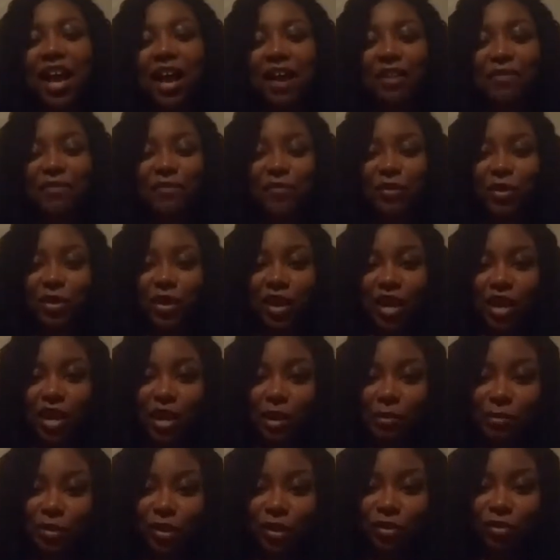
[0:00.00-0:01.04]
feel like I'm a
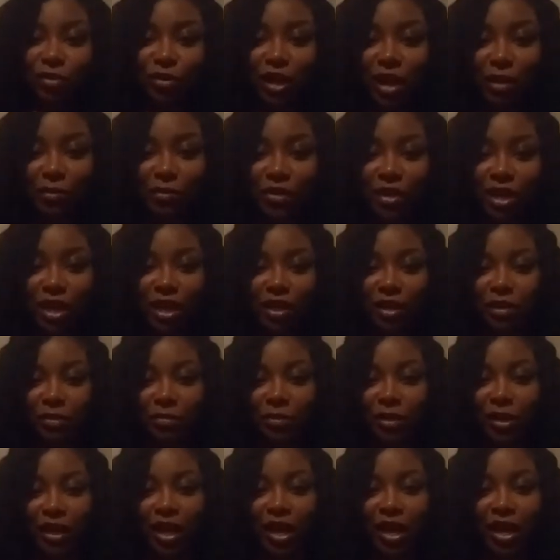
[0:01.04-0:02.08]
little lopsided, but
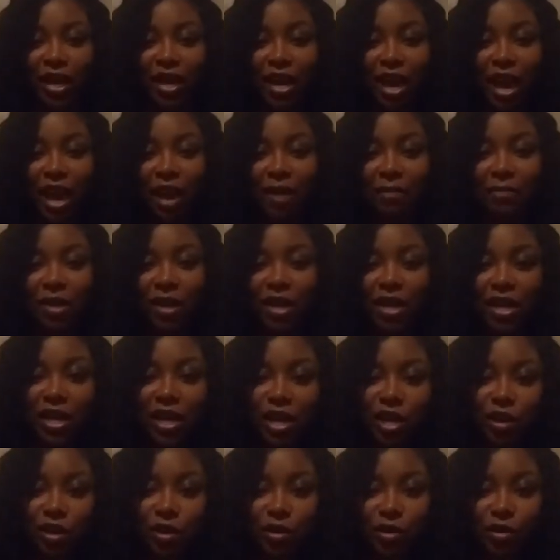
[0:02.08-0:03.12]
hey, I'm
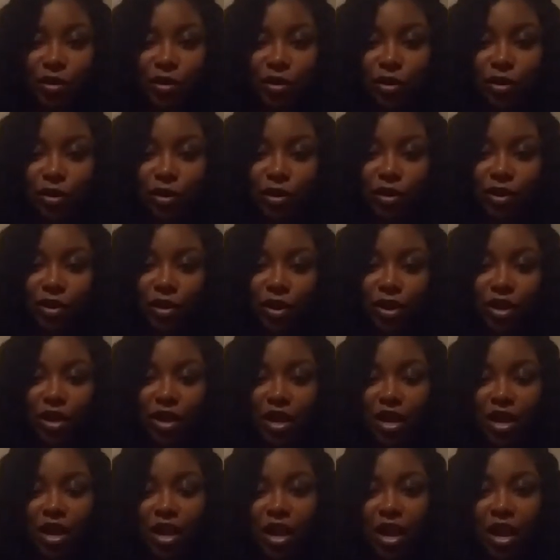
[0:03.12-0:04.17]
here.
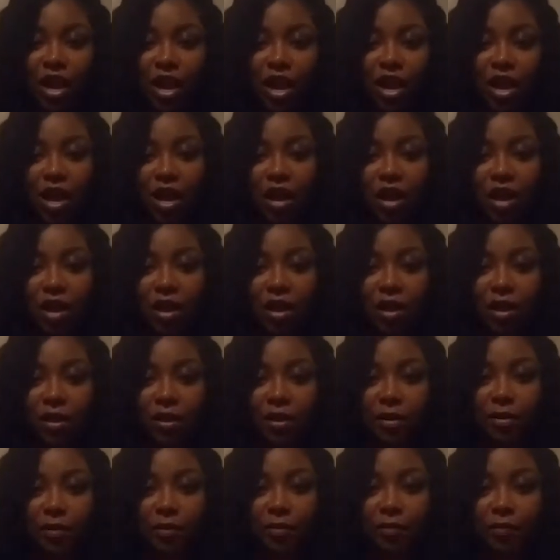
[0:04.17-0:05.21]

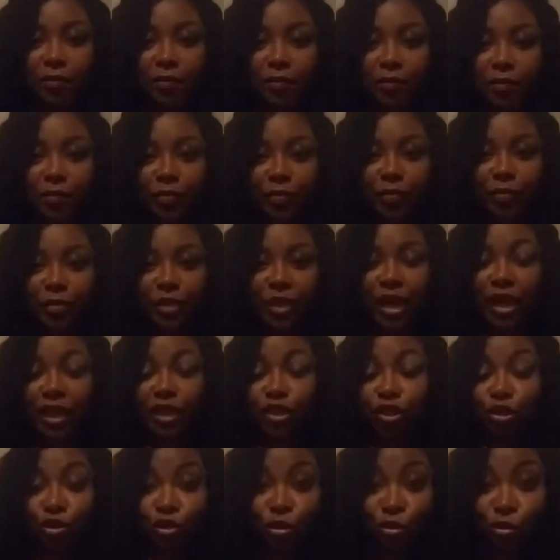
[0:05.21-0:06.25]
It's
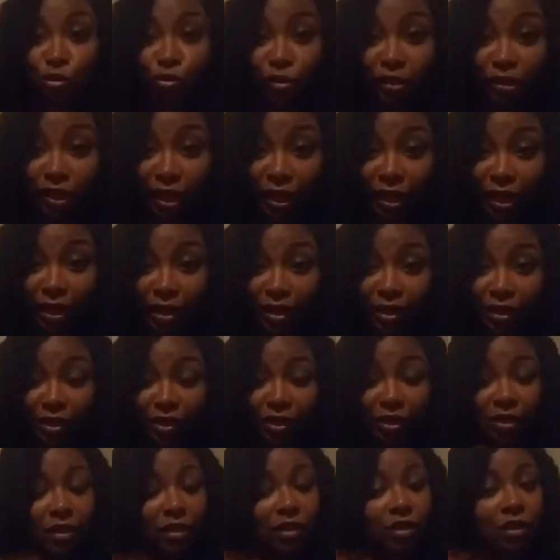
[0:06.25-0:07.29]
Tuesday
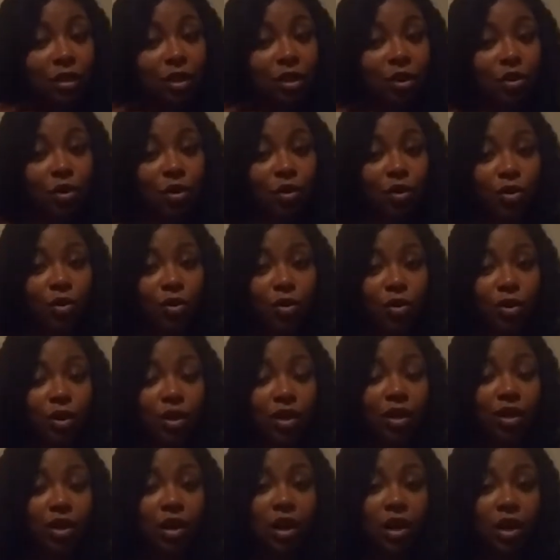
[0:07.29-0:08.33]

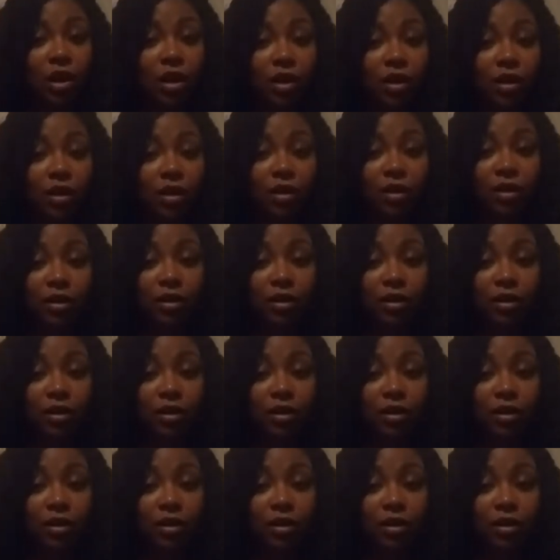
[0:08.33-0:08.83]
on